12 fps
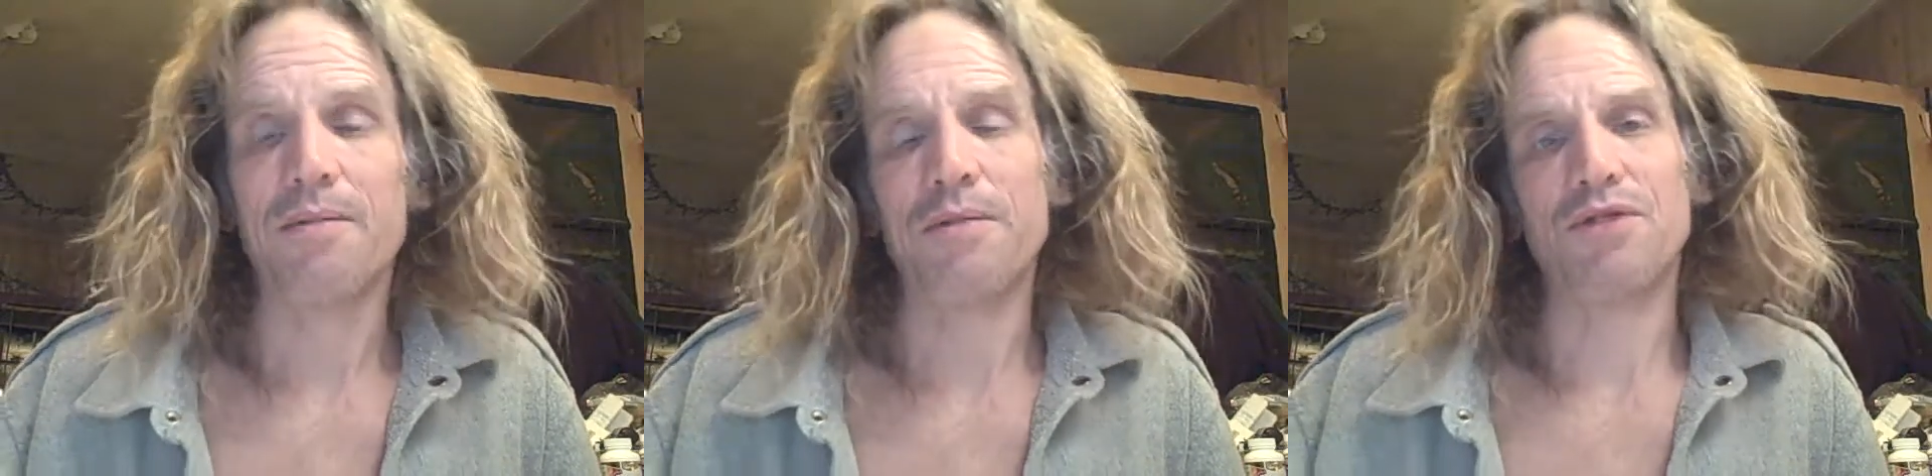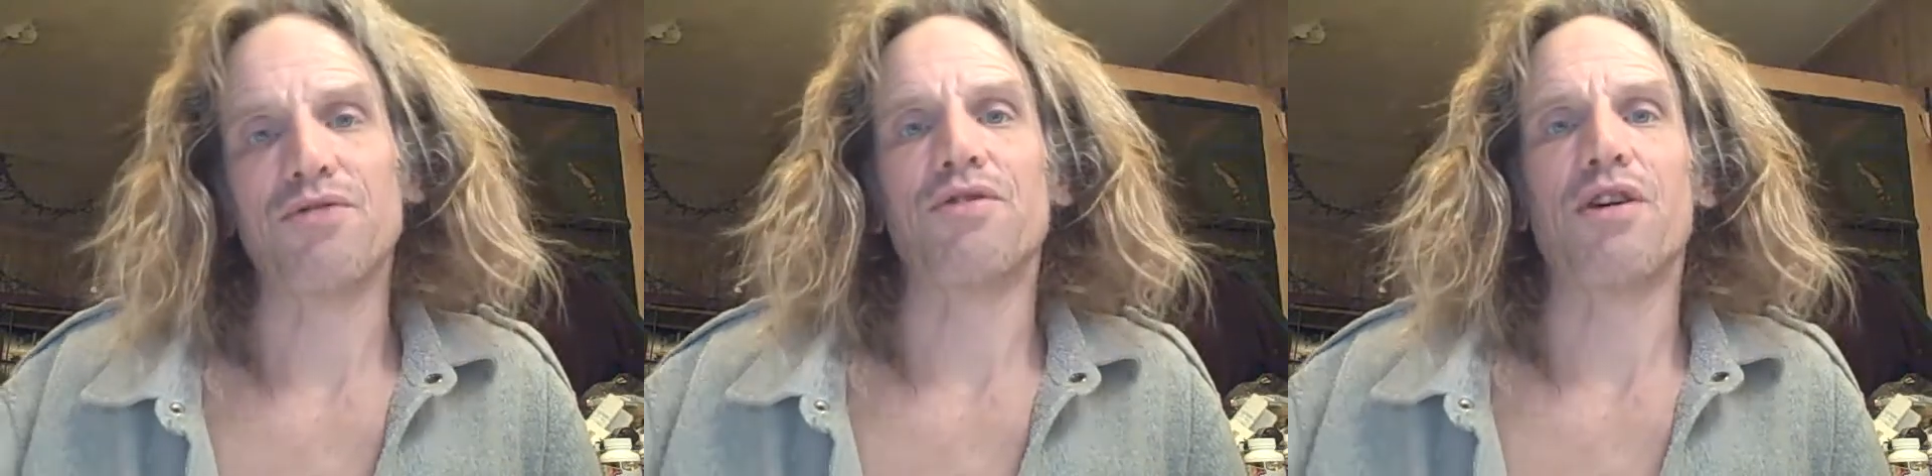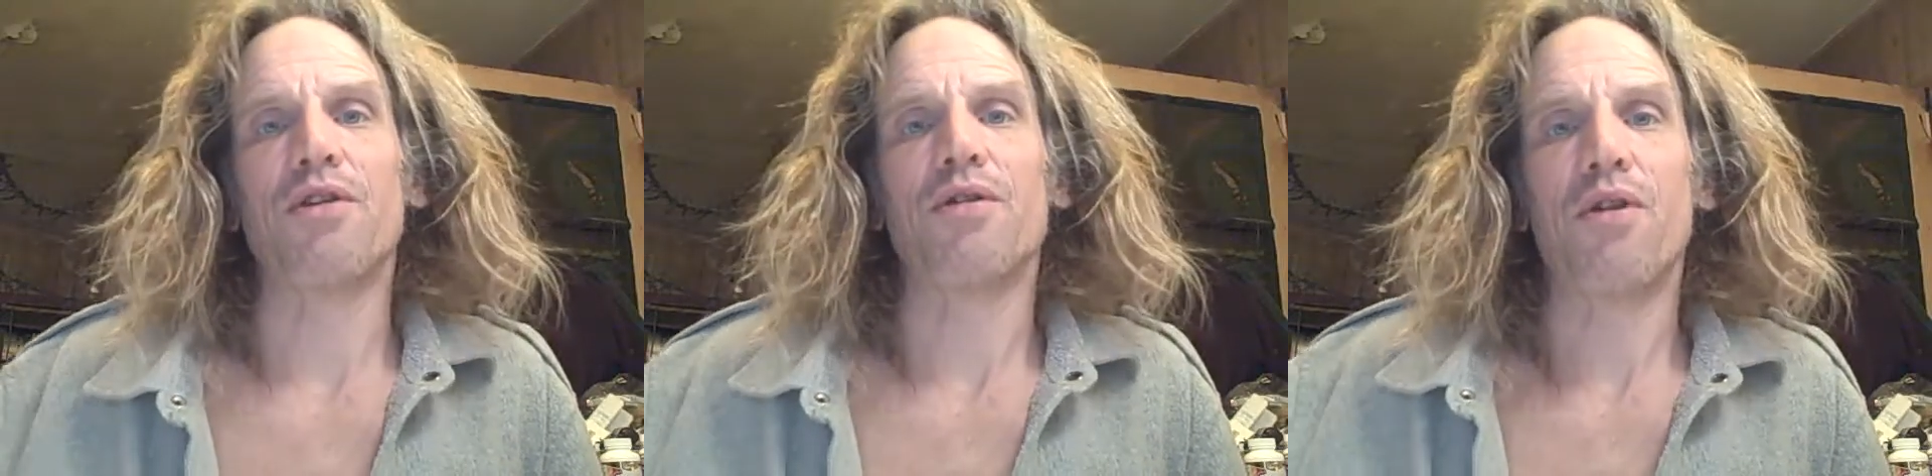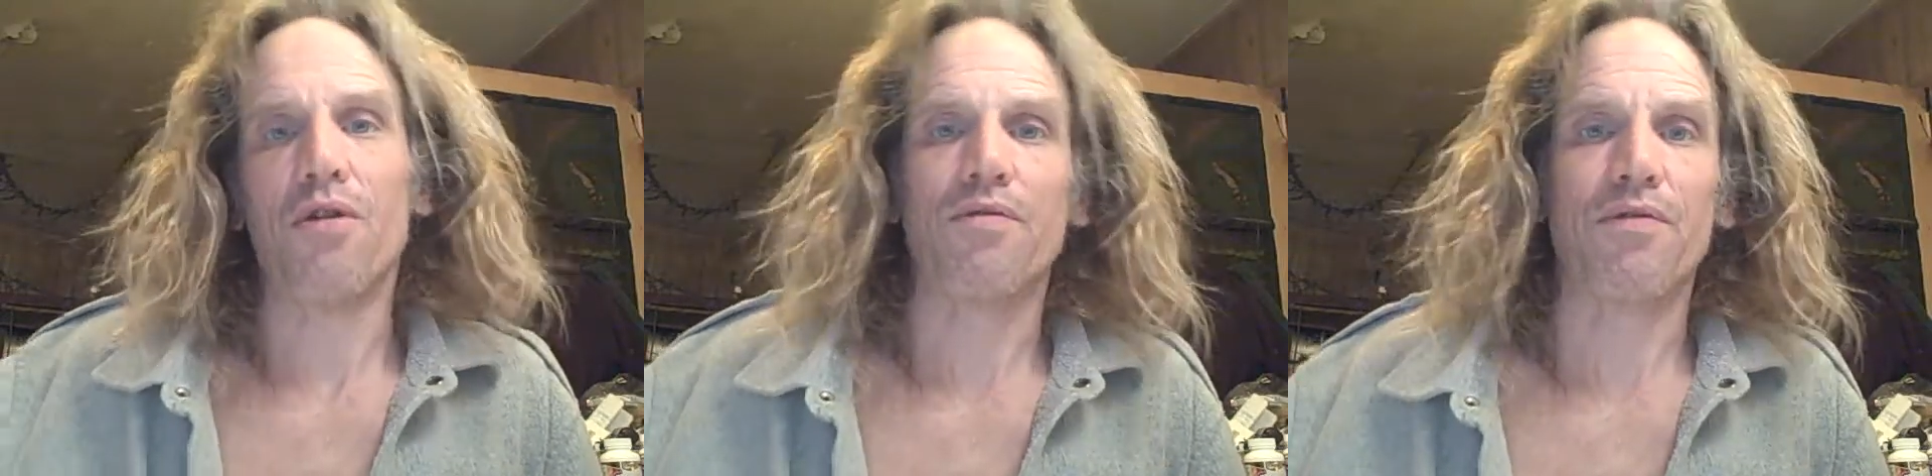because you know
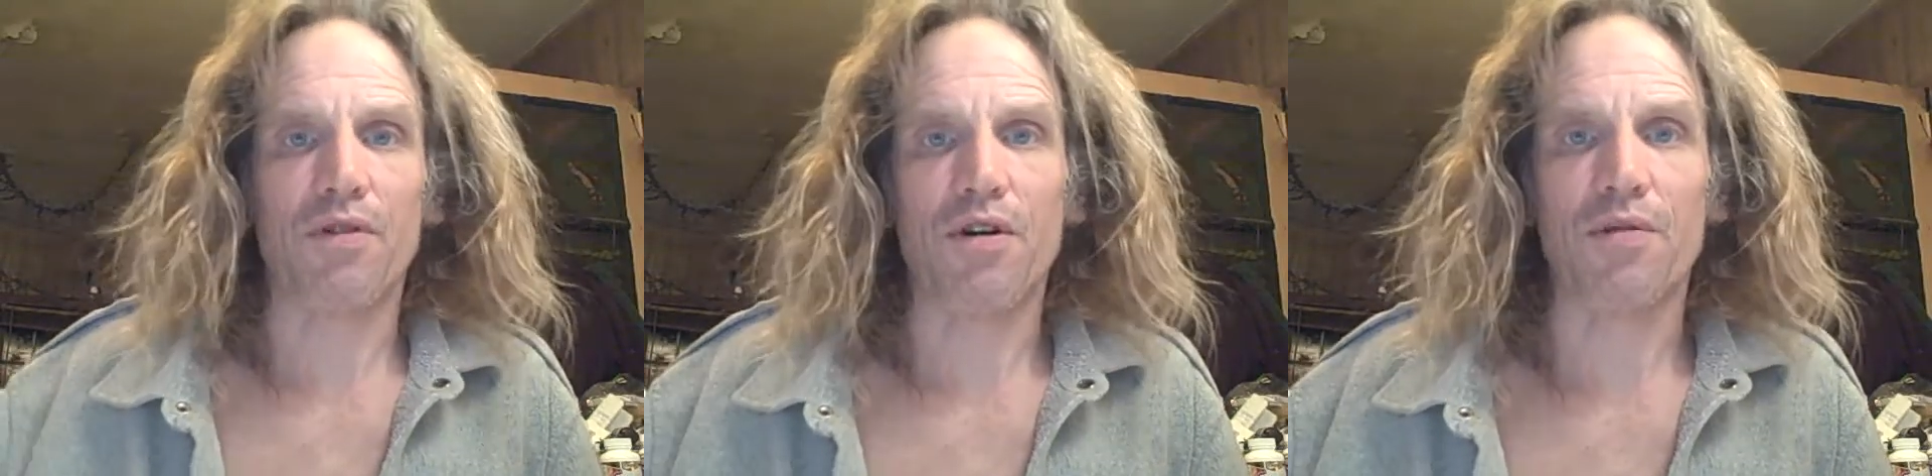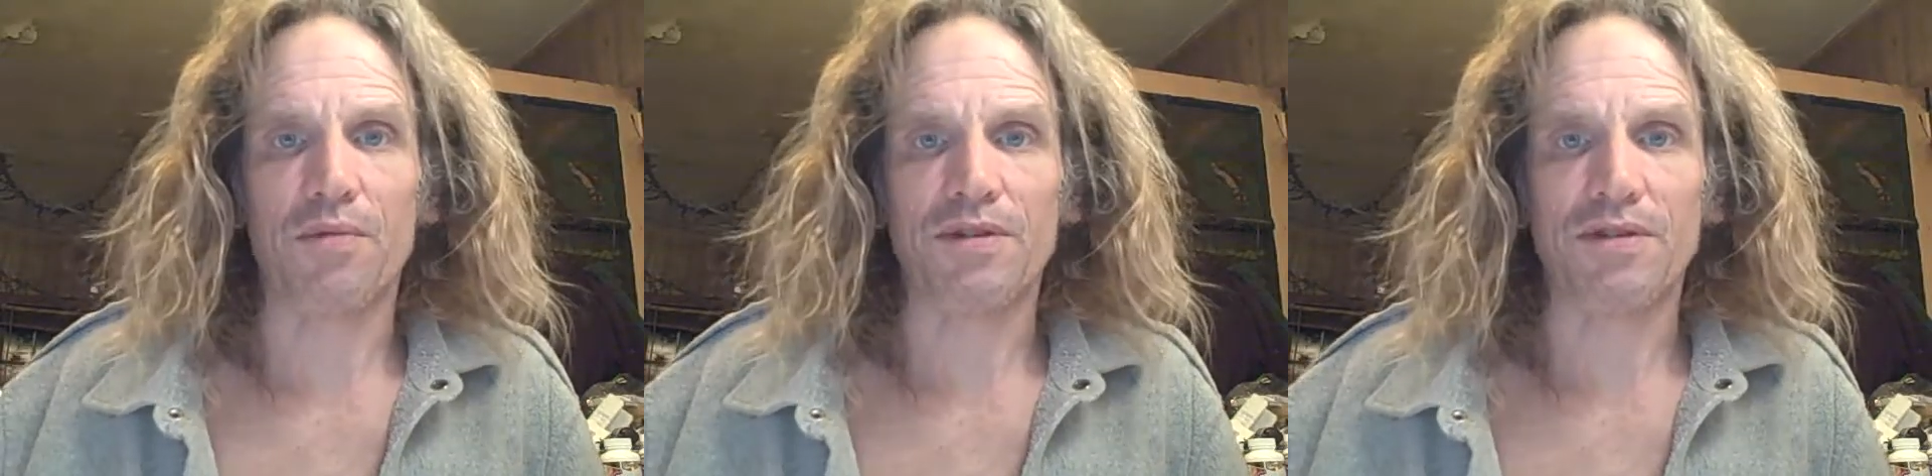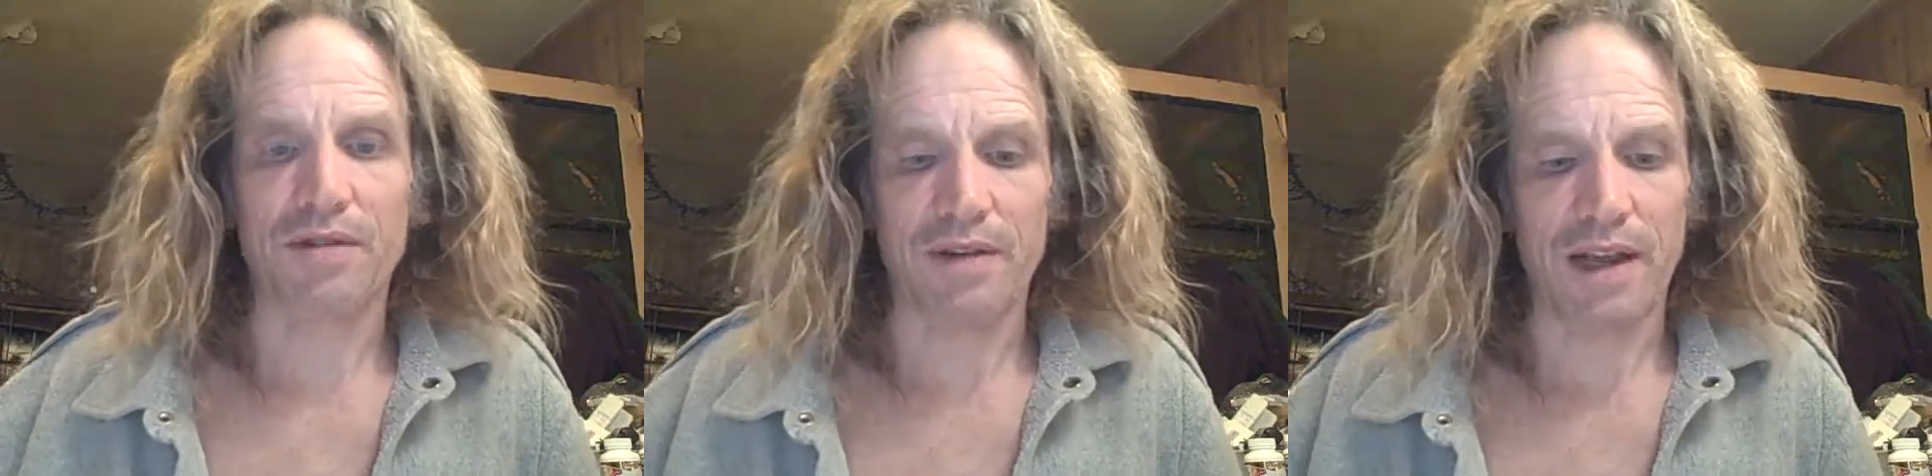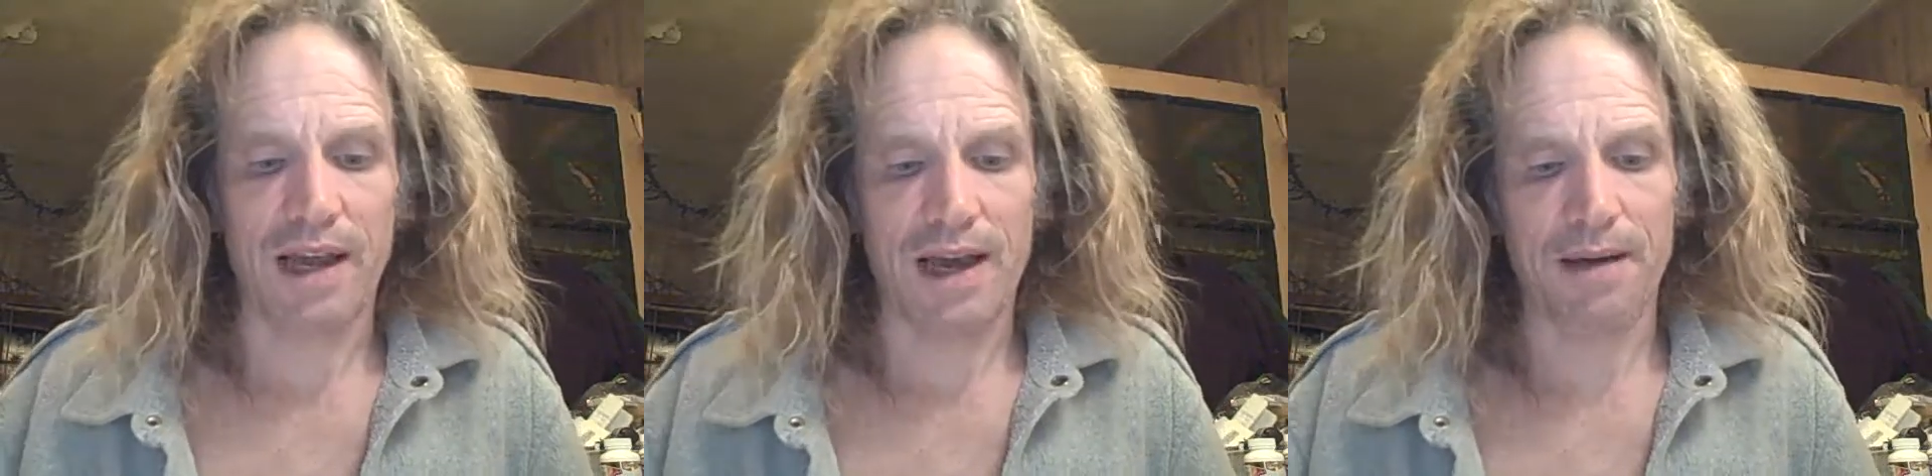overall what's
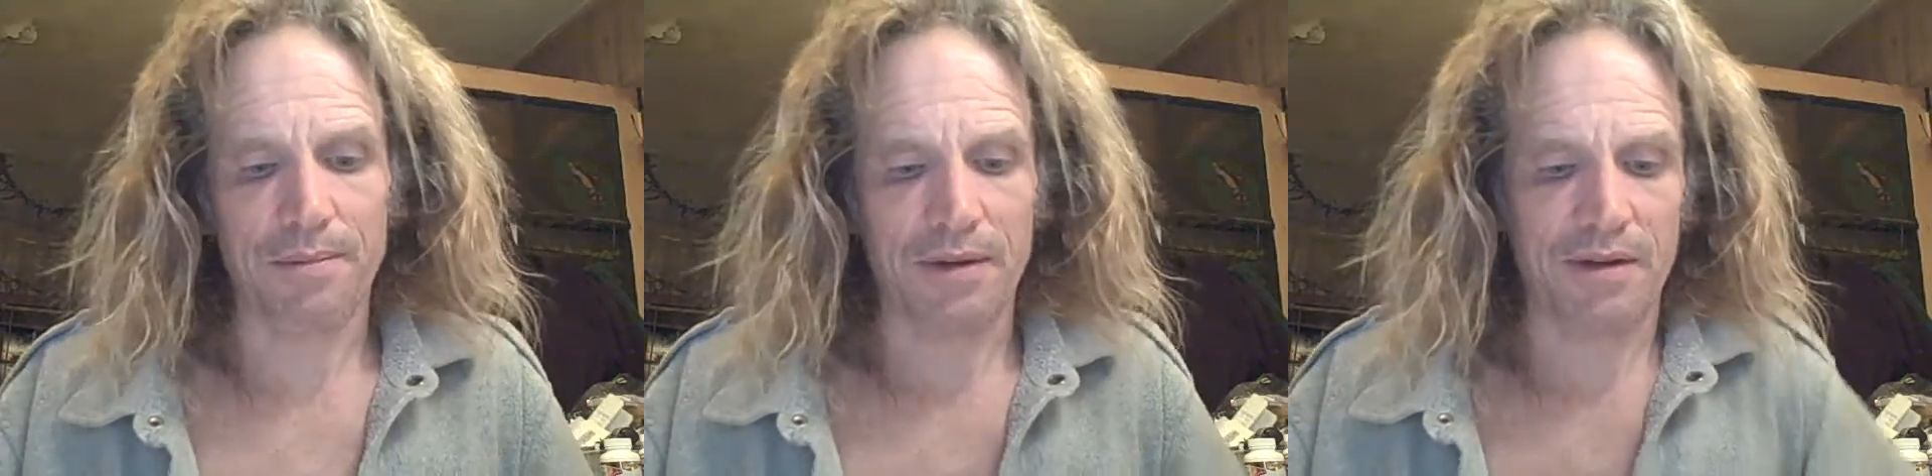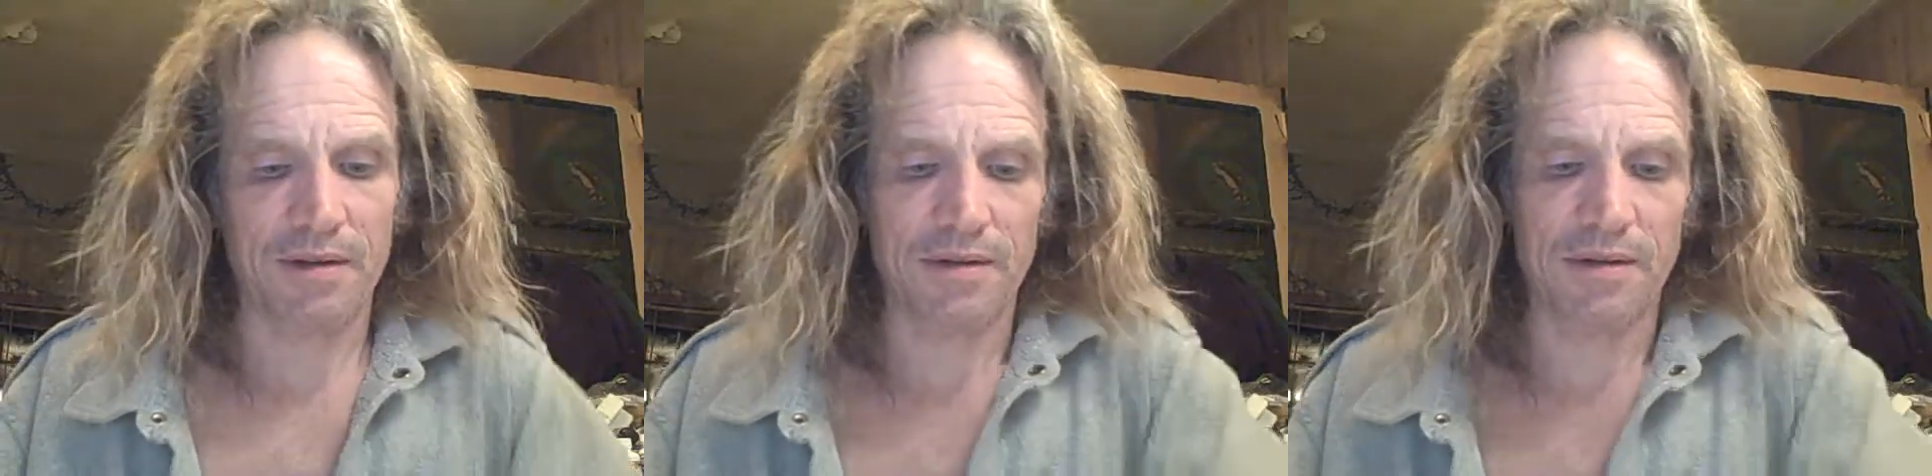going to happen.